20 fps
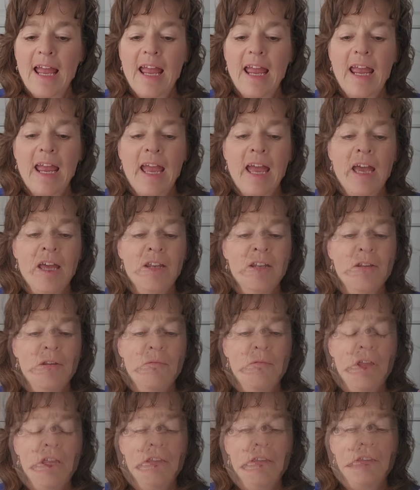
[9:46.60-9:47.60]
And
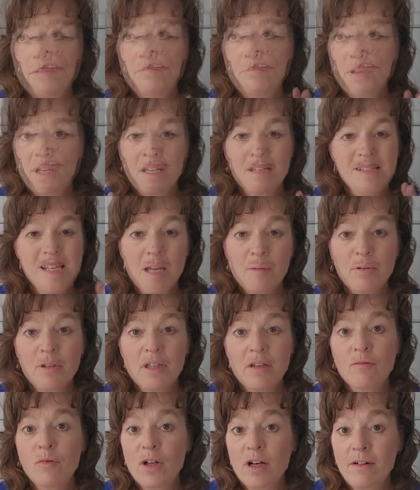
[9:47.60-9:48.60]
because I
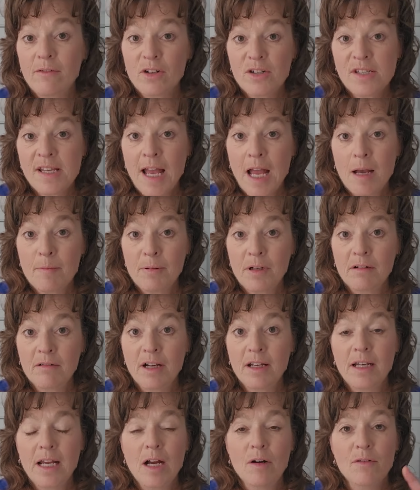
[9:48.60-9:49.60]
believe whatever is happening
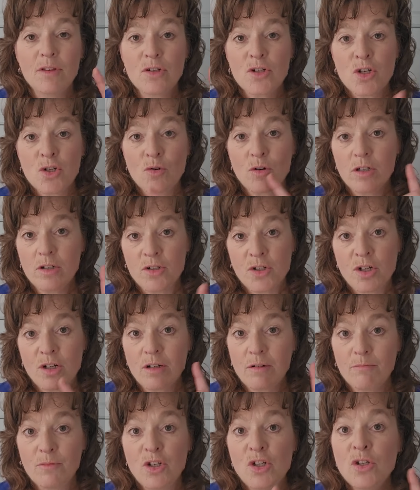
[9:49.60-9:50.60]
right now in the
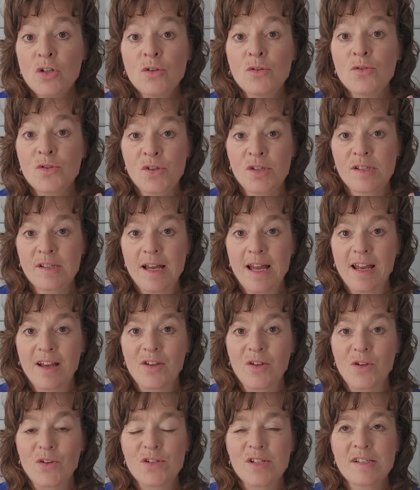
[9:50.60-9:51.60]
short-term news
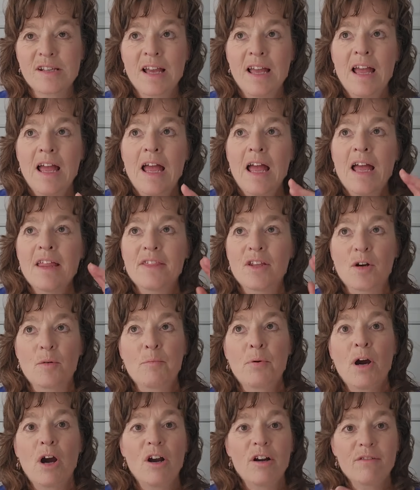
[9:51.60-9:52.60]
cycles that
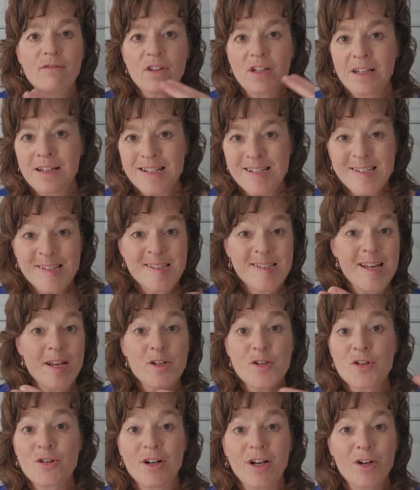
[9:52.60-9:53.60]
are part of the
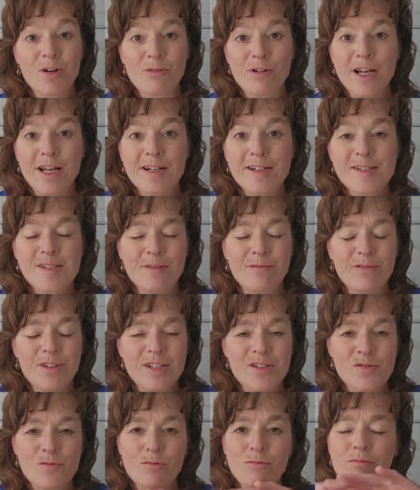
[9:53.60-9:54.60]
concentric rings of
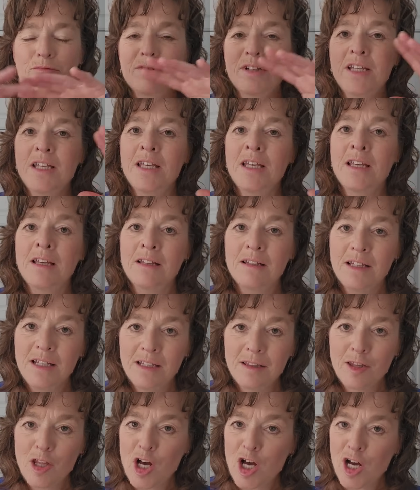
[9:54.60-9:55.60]
these really
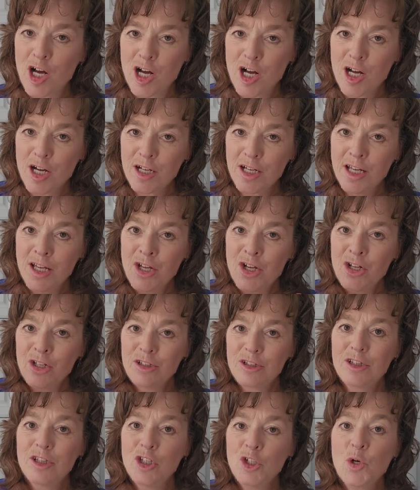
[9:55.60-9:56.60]
long
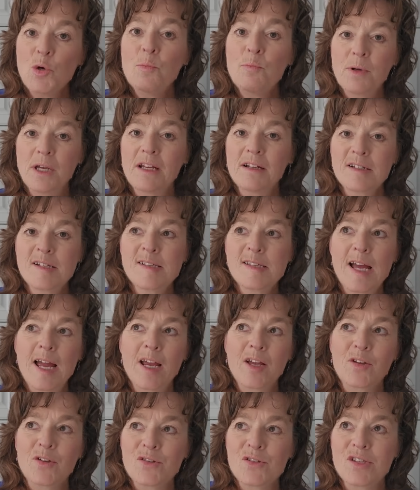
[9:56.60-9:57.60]
looping
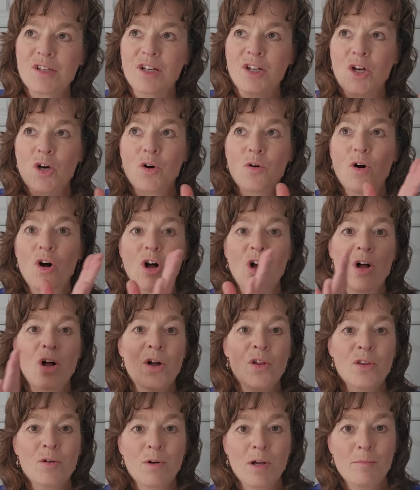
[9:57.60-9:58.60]
cycles that go
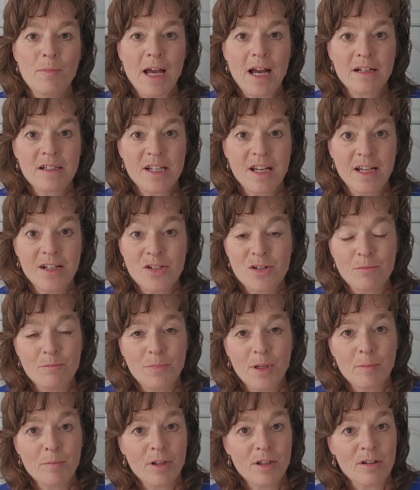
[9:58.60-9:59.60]
all the way back to ancient
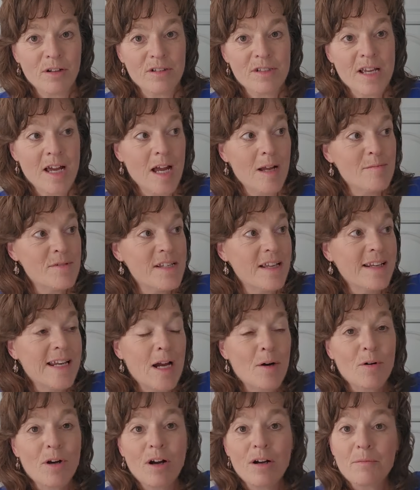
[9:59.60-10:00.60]
biblical times, and
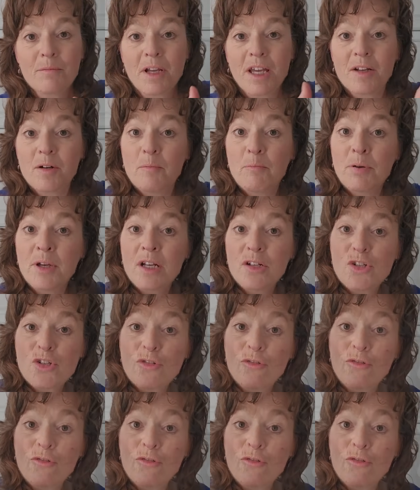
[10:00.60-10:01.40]
now we're going to pitch